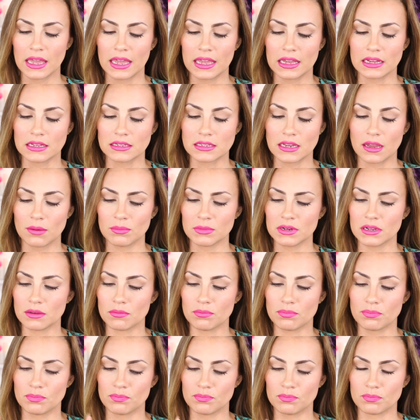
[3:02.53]
And I'm
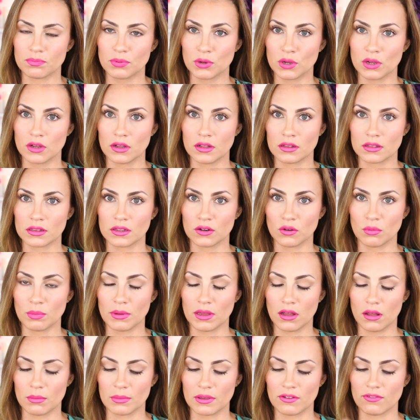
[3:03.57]
gonna put a little
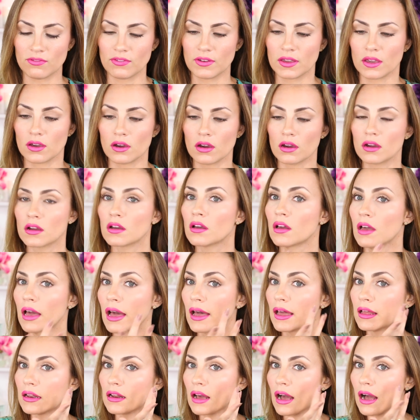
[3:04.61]
bit on my finger,
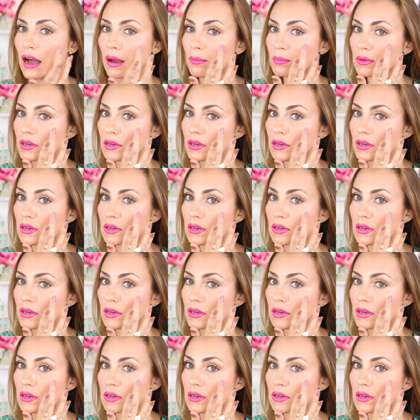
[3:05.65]
and